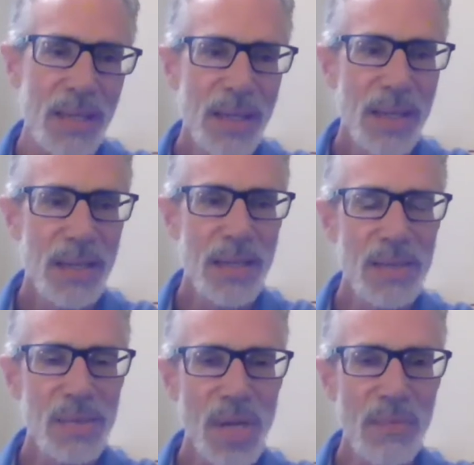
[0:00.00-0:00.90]
and then
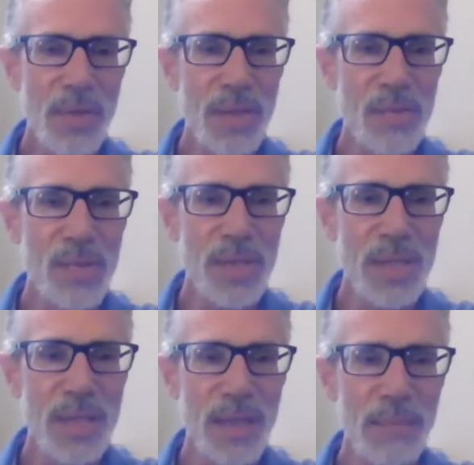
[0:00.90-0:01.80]
discovered that
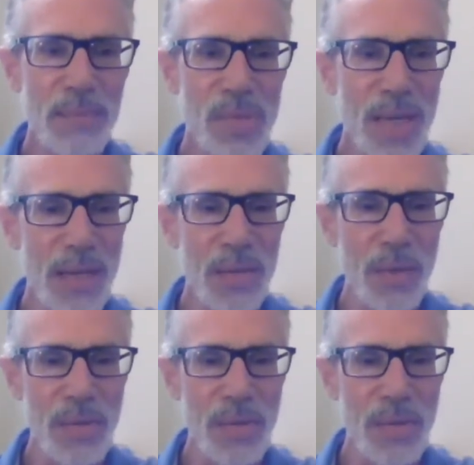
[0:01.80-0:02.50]
she got into